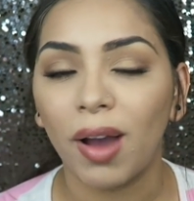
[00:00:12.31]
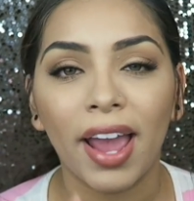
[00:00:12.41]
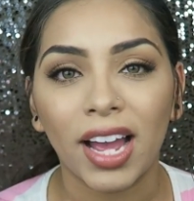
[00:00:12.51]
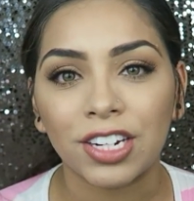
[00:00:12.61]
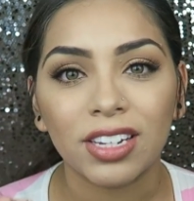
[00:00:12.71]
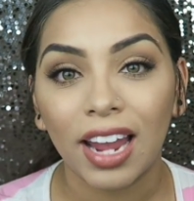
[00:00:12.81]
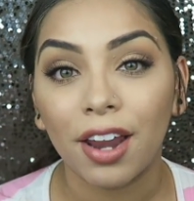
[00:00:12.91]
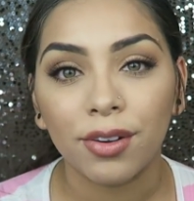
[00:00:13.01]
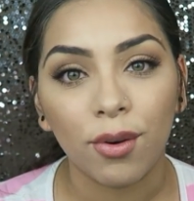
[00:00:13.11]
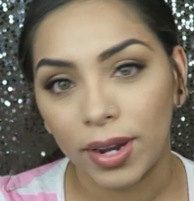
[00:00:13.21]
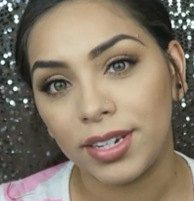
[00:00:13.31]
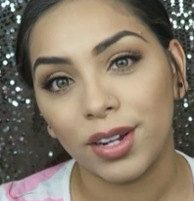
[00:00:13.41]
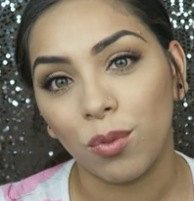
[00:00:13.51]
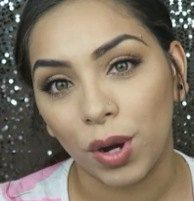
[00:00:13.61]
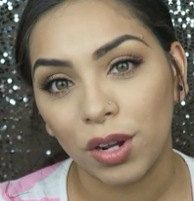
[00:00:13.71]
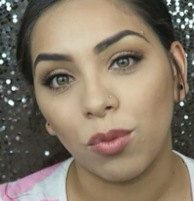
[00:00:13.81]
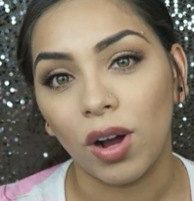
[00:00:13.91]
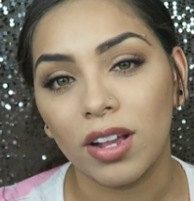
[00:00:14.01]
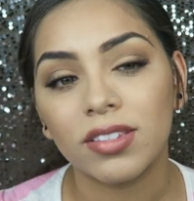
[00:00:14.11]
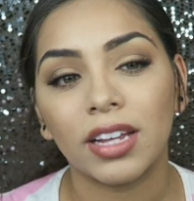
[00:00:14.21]
I actually had no idea what it
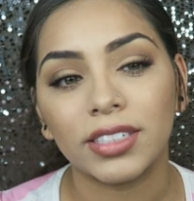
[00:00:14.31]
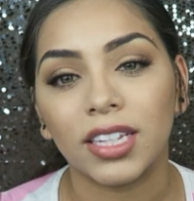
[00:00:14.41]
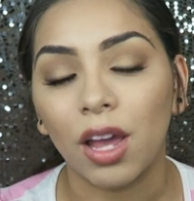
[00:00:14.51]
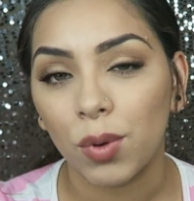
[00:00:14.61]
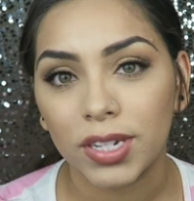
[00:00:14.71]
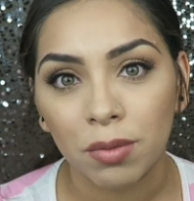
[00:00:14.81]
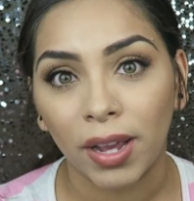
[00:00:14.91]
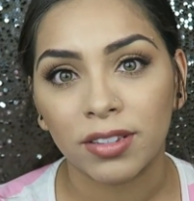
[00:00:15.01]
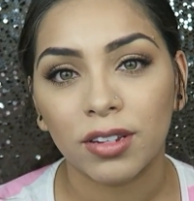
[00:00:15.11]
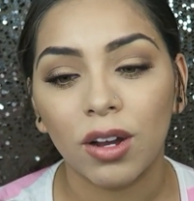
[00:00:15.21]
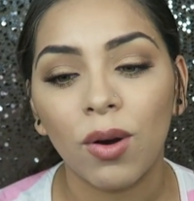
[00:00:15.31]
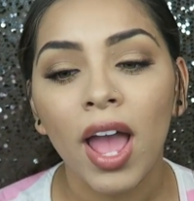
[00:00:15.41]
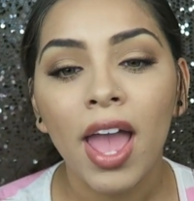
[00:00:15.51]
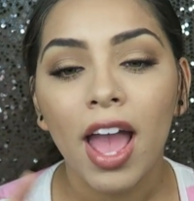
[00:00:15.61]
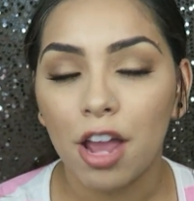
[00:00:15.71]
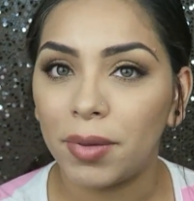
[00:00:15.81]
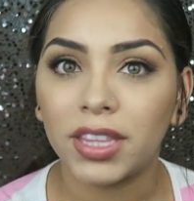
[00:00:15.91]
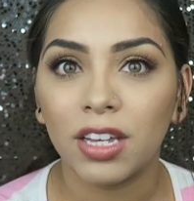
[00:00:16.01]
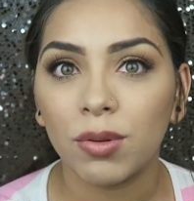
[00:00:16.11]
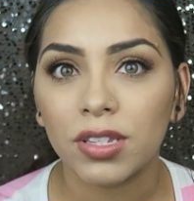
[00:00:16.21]
was until I went to Mexico and my
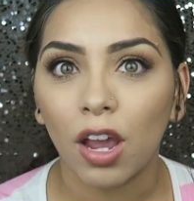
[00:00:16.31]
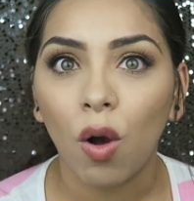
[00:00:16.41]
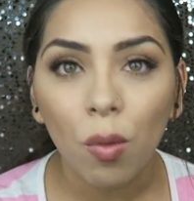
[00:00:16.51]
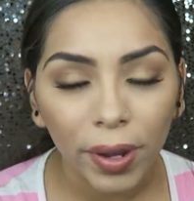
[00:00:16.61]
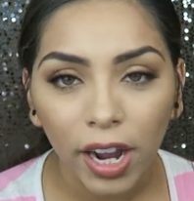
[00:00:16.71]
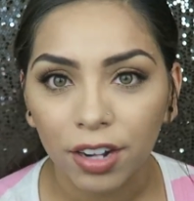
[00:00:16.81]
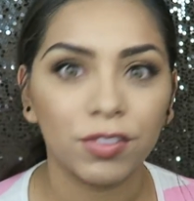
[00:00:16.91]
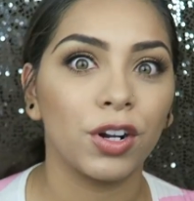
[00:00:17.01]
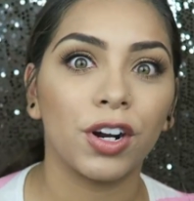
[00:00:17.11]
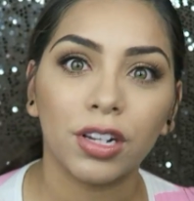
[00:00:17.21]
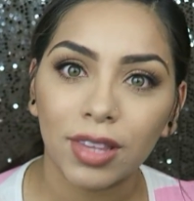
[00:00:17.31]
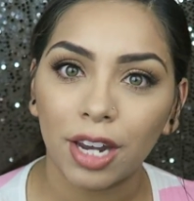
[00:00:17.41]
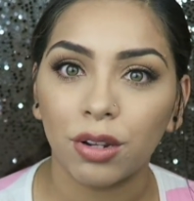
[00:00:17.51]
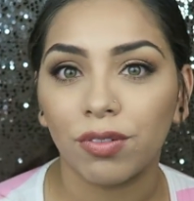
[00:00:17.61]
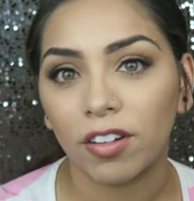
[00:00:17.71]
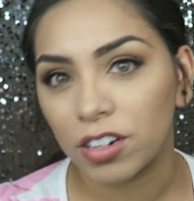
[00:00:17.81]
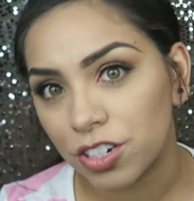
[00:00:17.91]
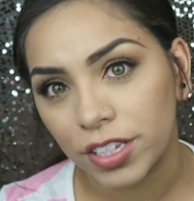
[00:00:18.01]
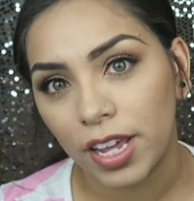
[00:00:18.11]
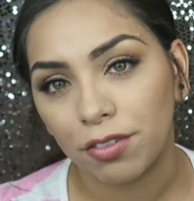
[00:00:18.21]
Thea was like, oh my god, have you heard of that new
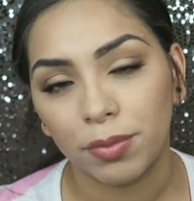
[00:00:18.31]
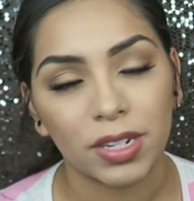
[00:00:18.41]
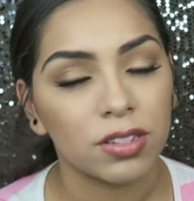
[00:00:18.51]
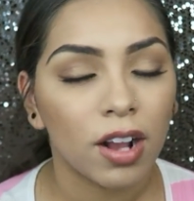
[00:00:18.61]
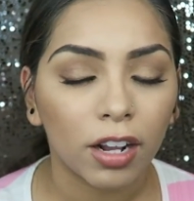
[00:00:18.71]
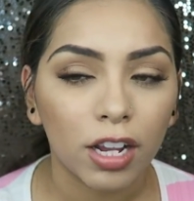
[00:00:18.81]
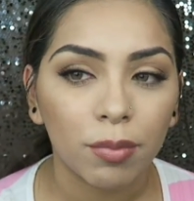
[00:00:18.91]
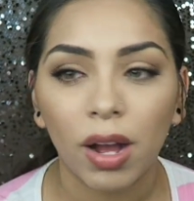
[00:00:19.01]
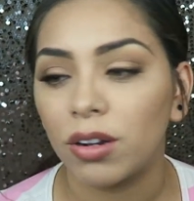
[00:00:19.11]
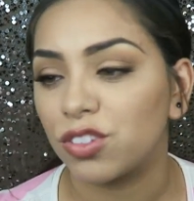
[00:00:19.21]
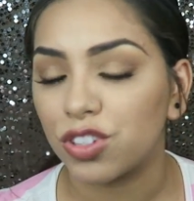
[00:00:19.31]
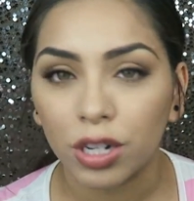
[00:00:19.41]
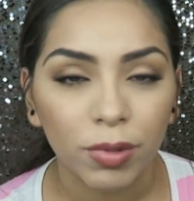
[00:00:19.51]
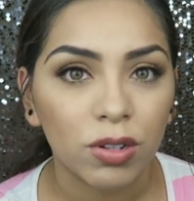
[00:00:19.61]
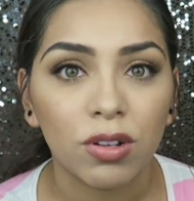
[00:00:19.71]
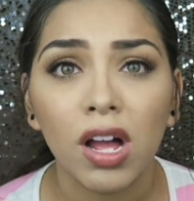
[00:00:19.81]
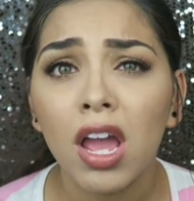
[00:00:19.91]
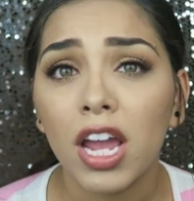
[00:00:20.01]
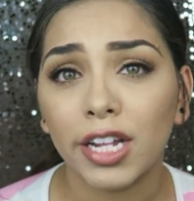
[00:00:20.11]
foundation that everybody's talking about? It's Dermacol.